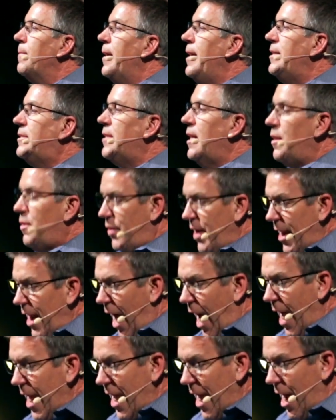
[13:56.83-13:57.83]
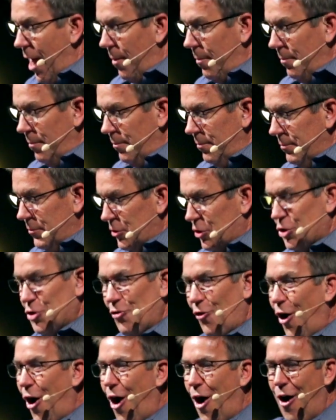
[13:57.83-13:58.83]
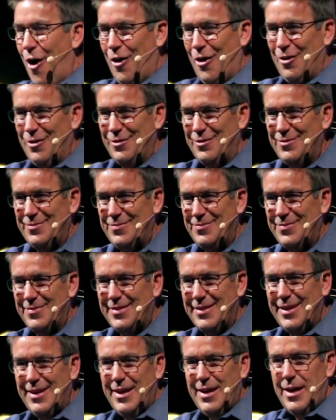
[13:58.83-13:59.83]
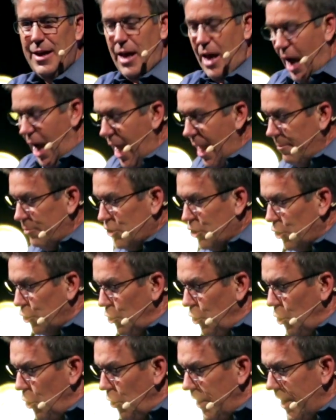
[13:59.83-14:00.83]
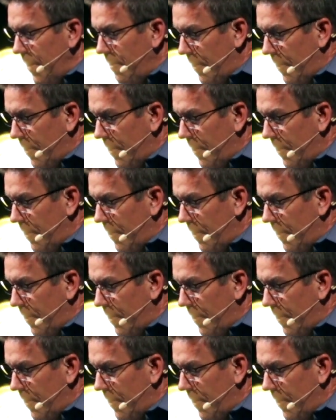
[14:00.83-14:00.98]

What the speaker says: He said, then I am strong. I am truly